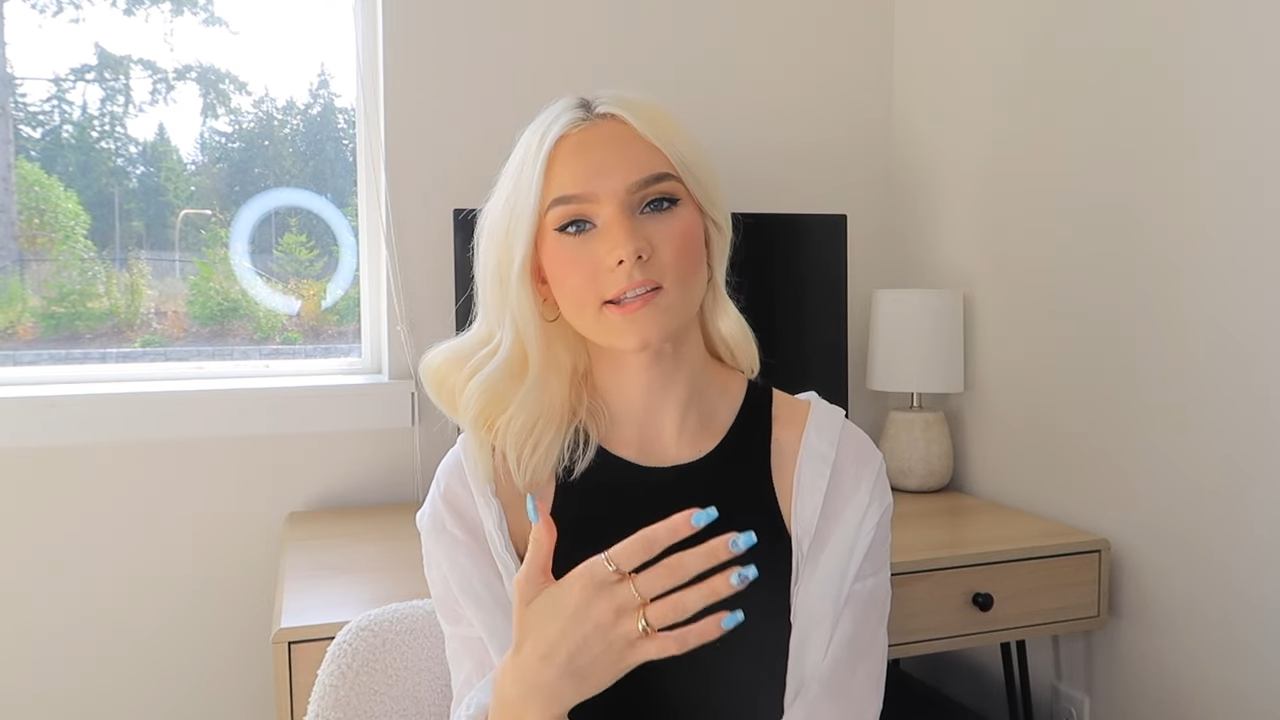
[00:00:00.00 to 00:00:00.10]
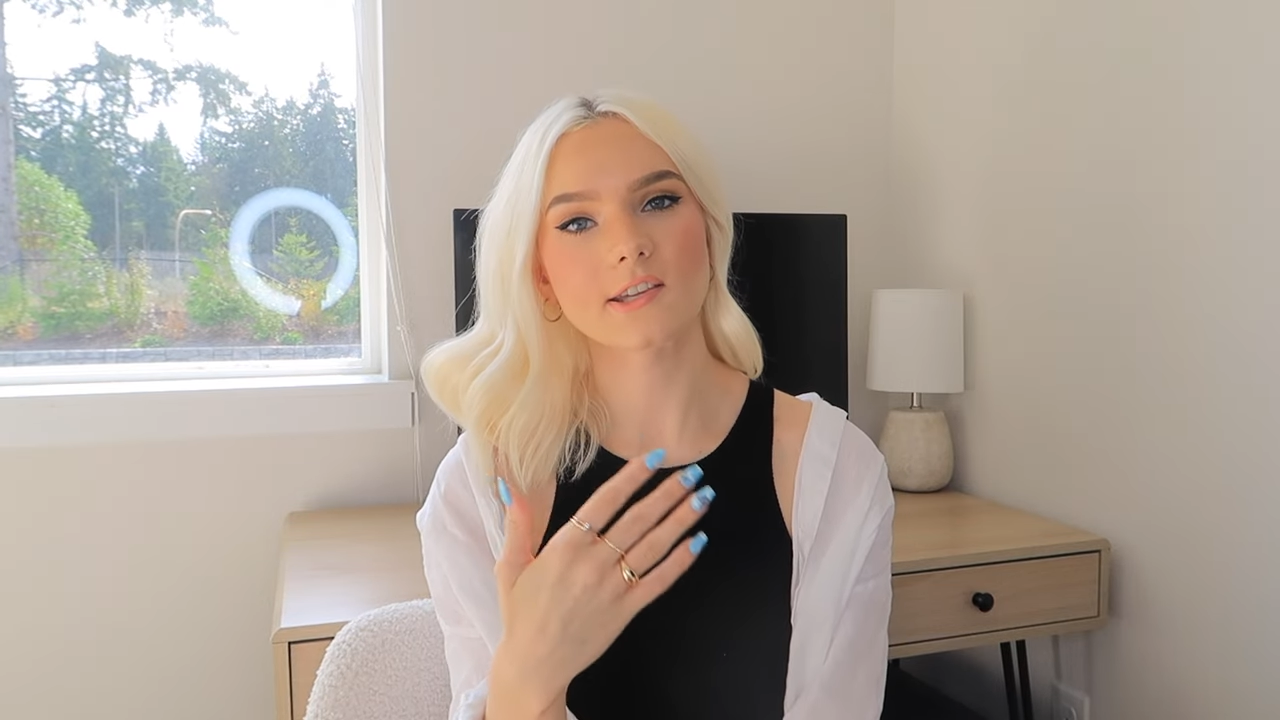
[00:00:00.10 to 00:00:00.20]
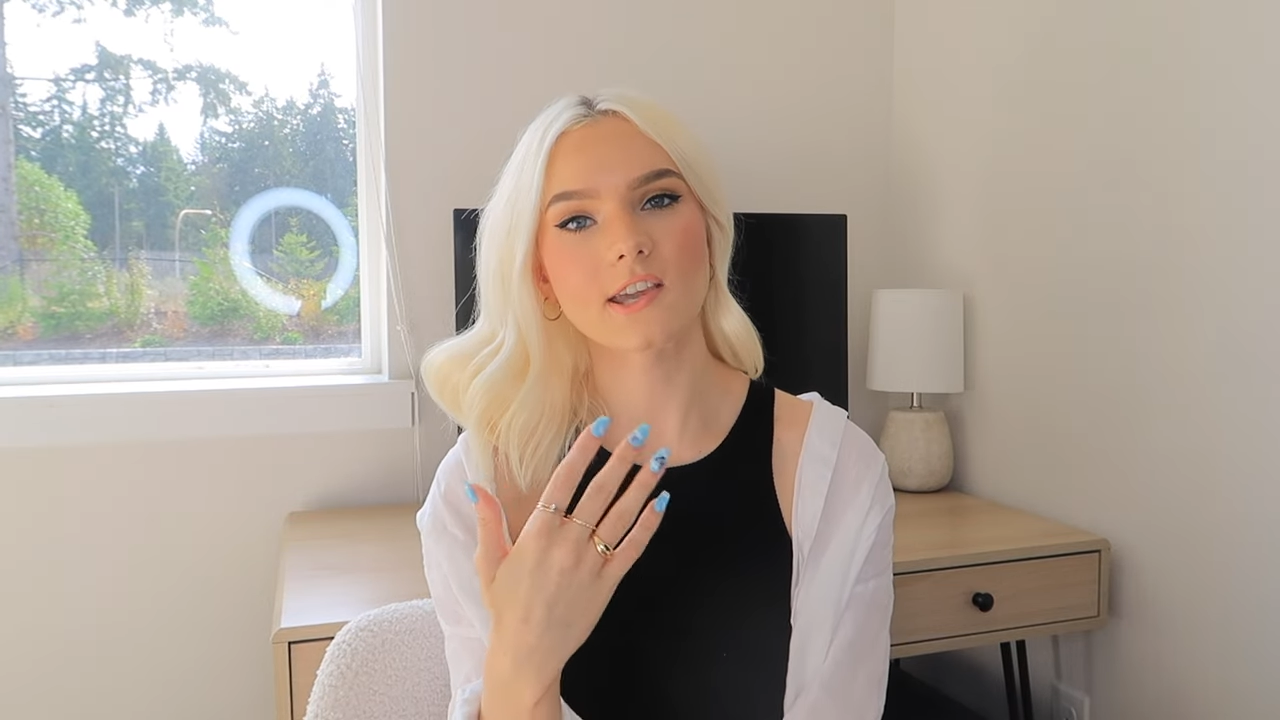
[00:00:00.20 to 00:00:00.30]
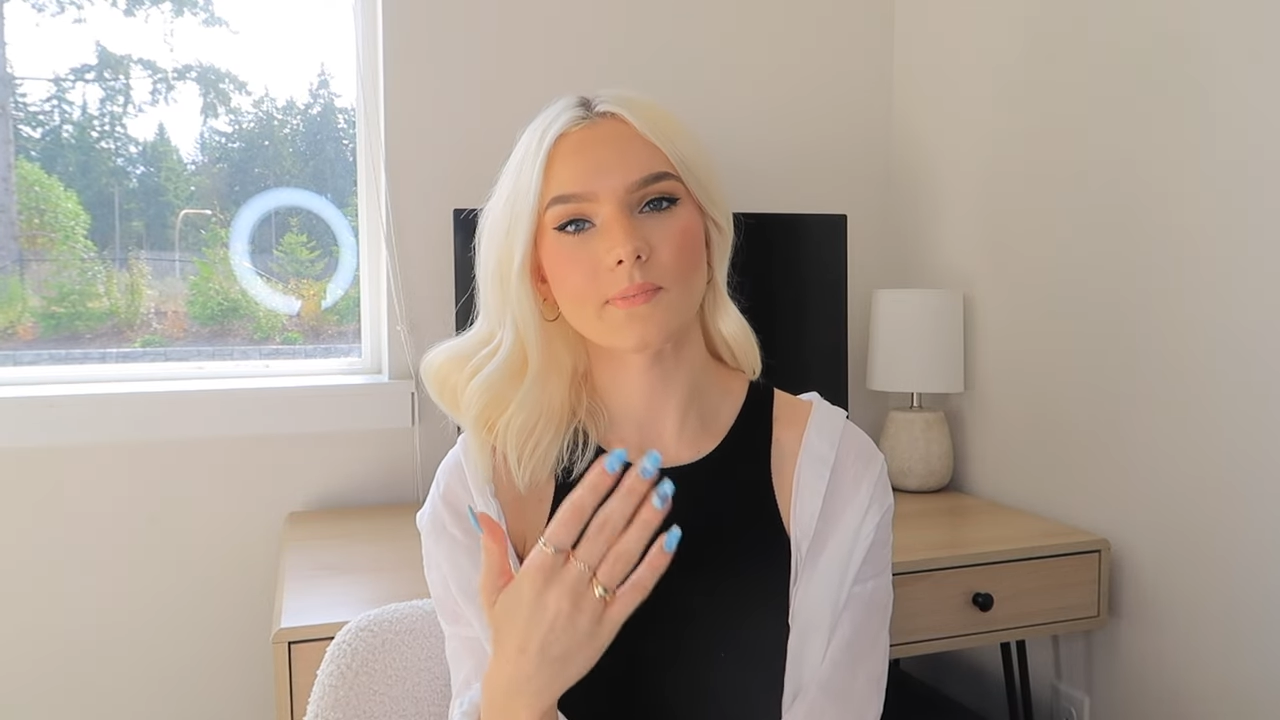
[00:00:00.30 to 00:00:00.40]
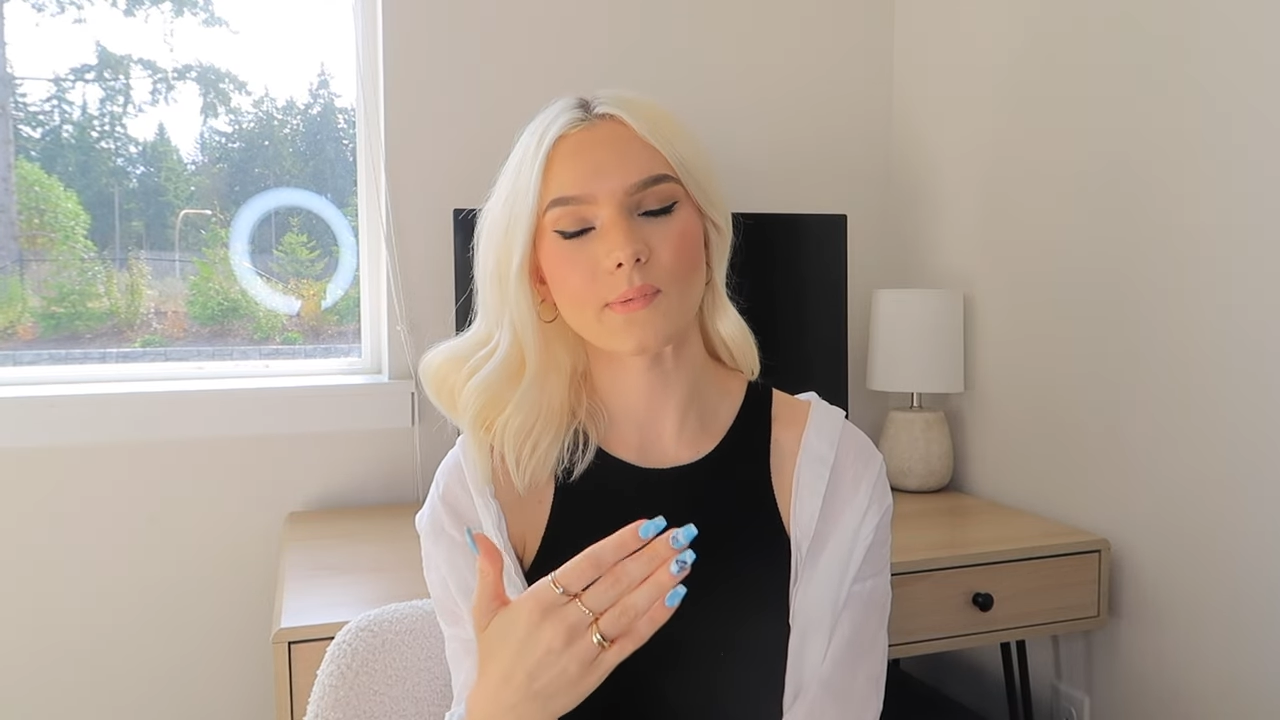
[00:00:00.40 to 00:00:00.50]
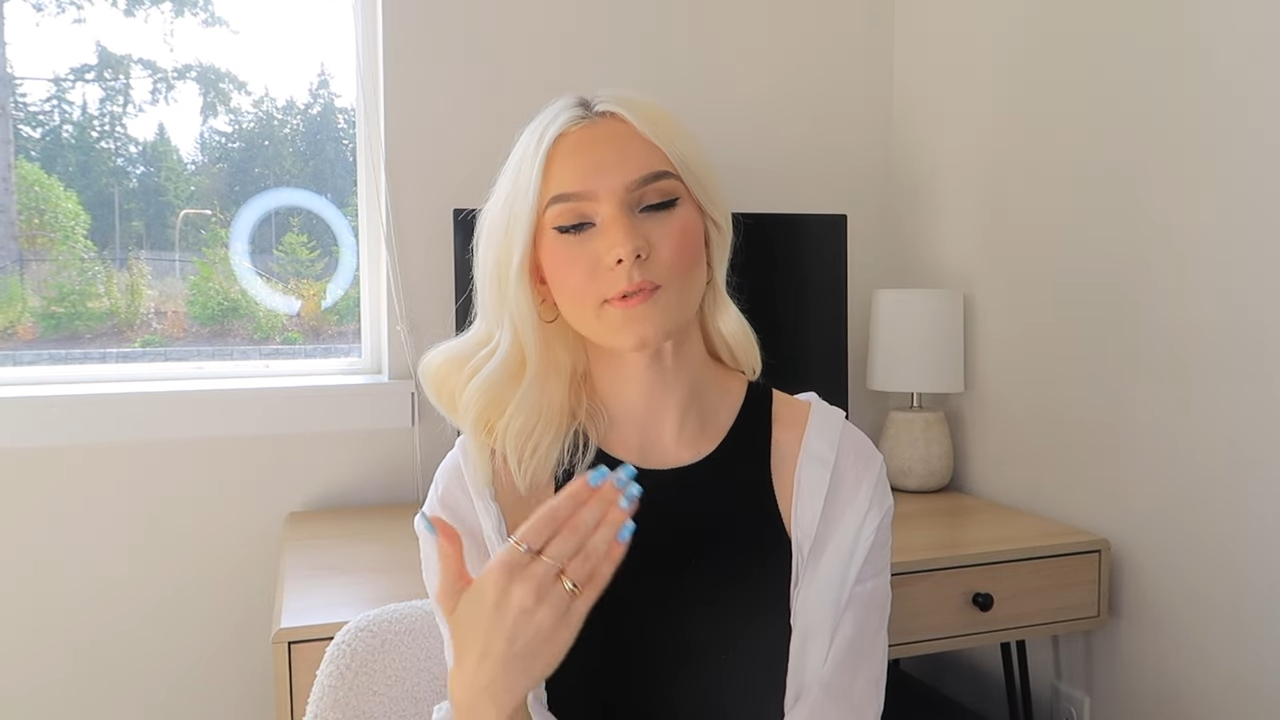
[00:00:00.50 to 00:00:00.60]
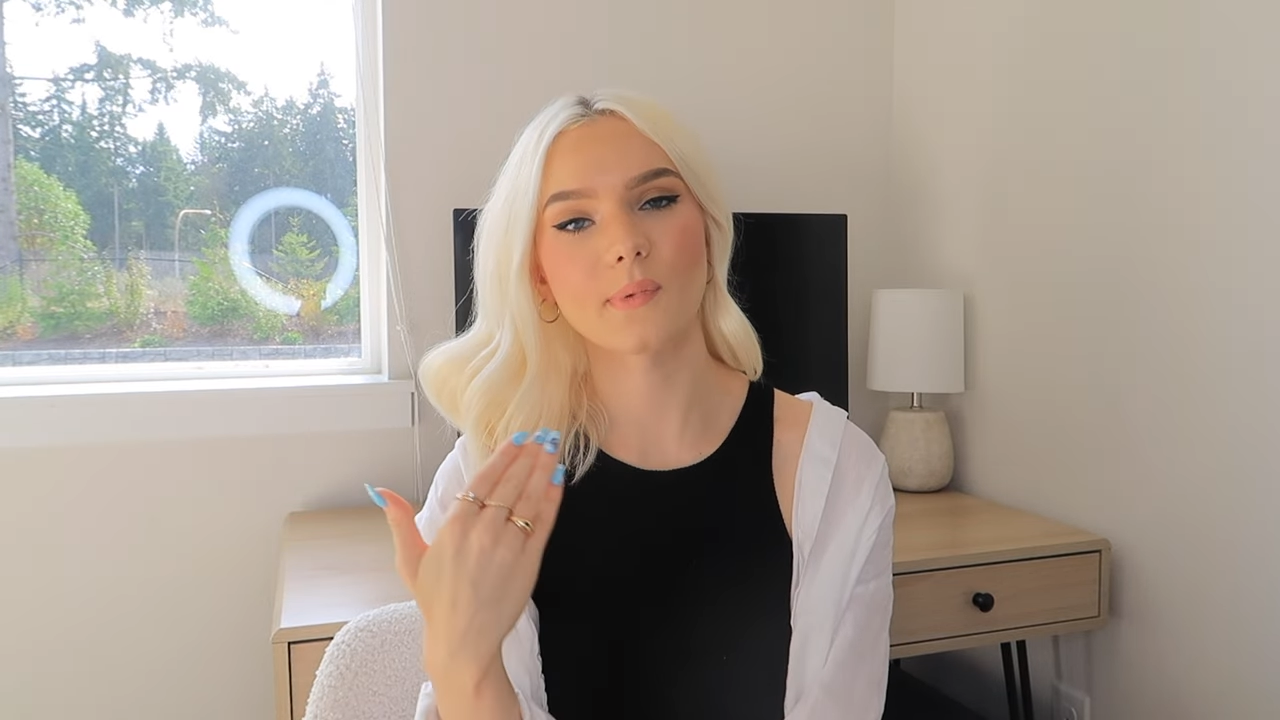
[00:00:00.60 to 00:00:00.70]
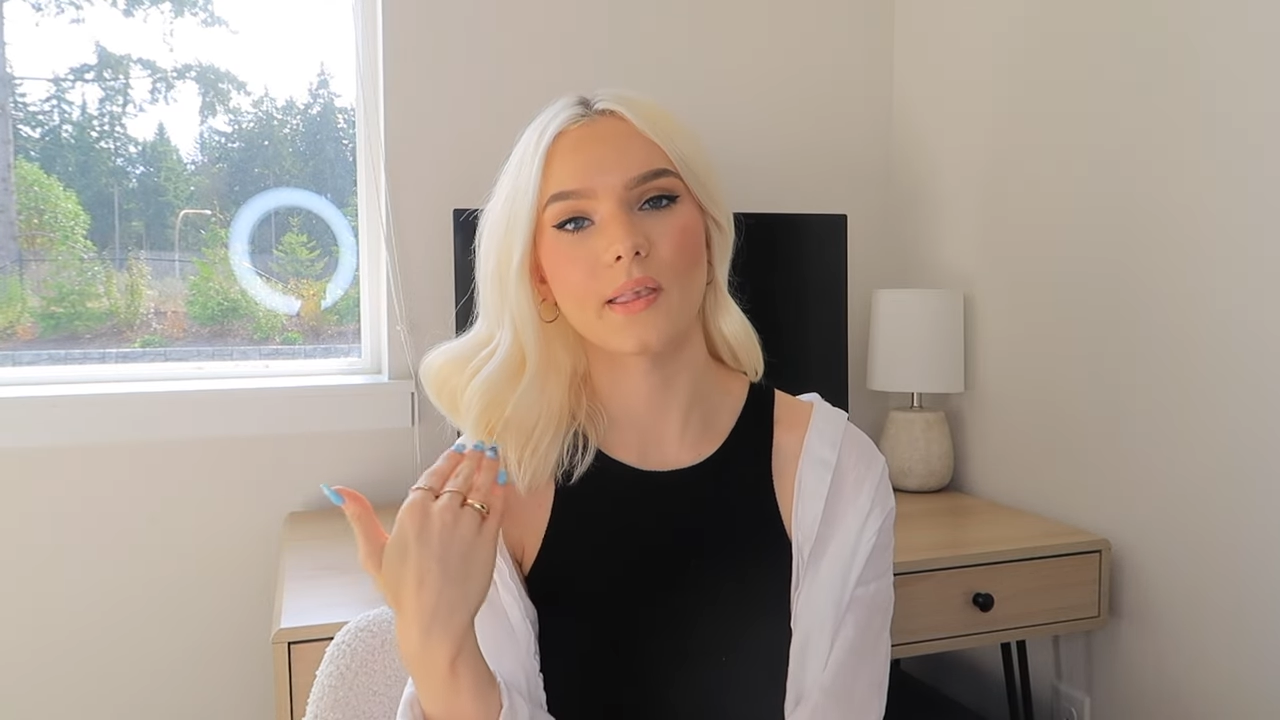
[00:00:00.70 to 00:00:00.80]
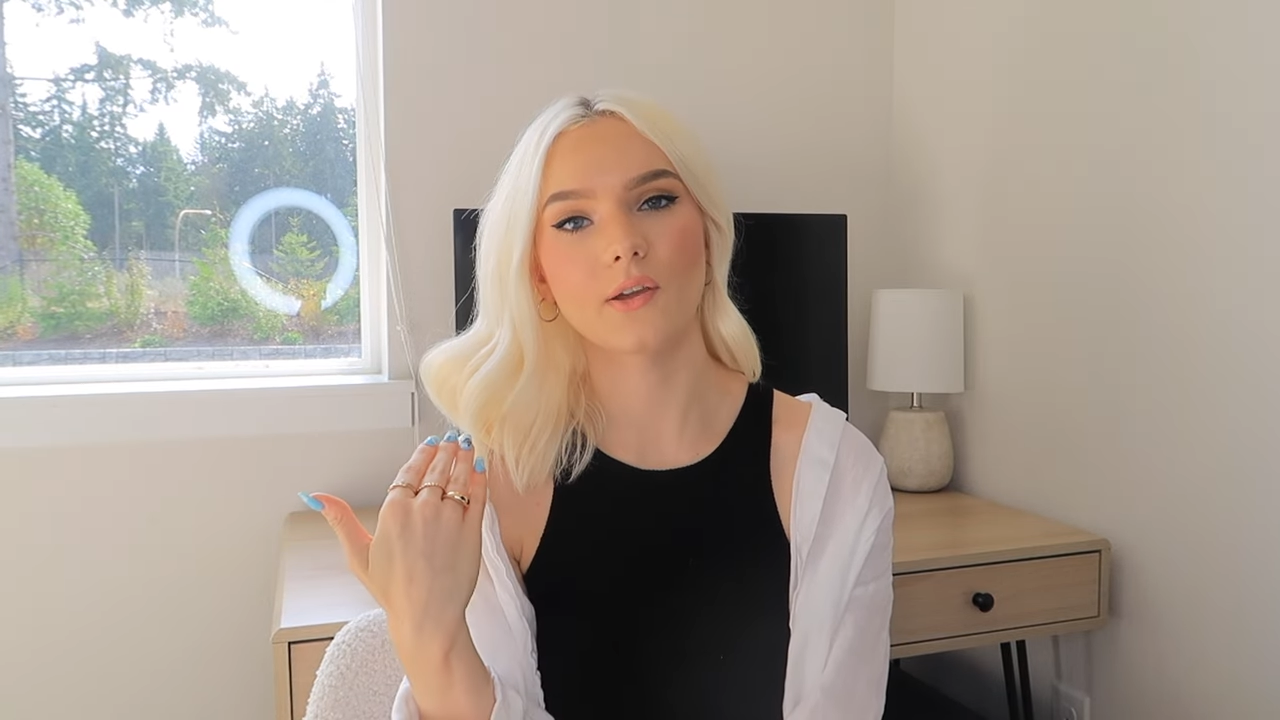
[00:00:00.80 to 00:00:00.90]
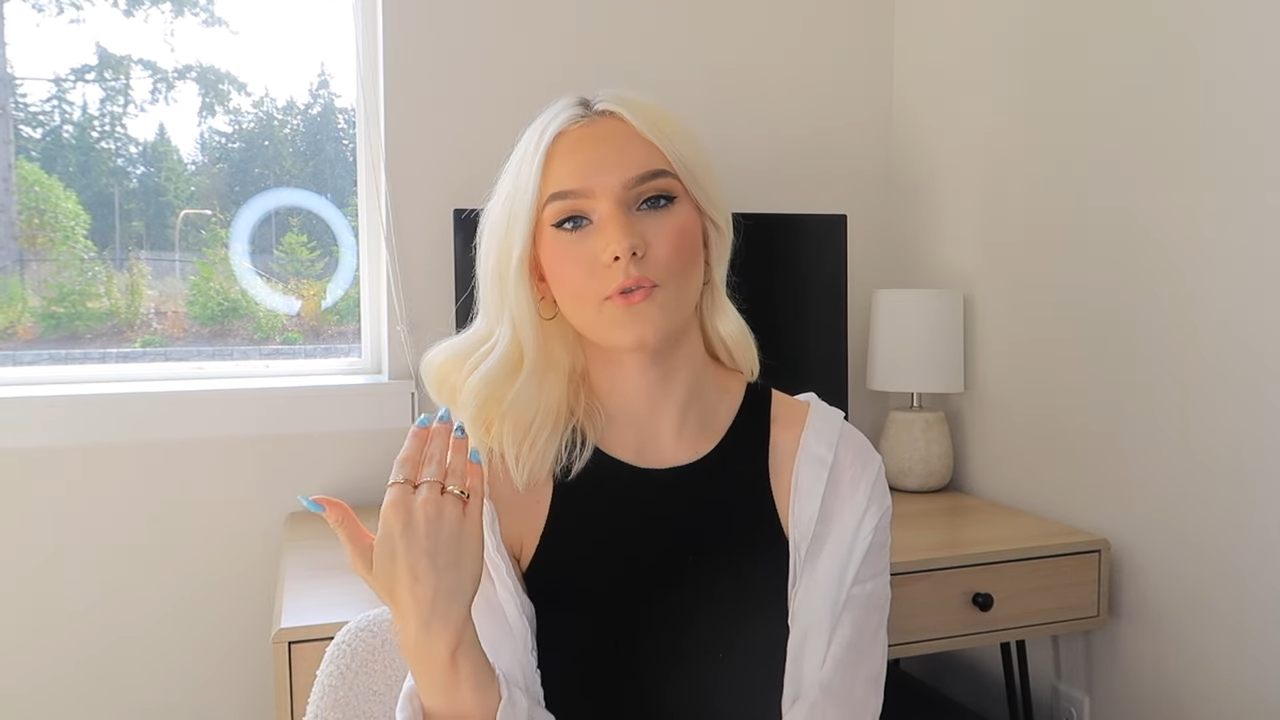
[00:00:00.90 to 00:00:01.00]
to keep them
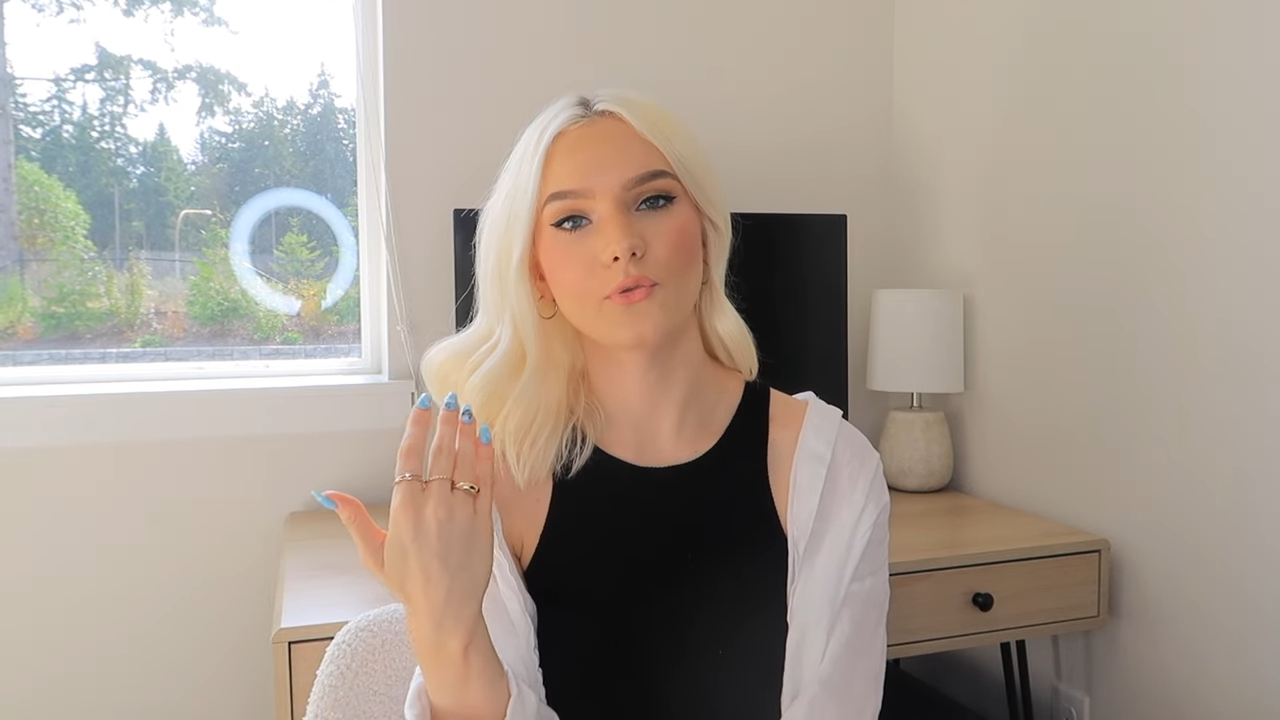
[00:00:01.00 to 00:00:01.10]
smelling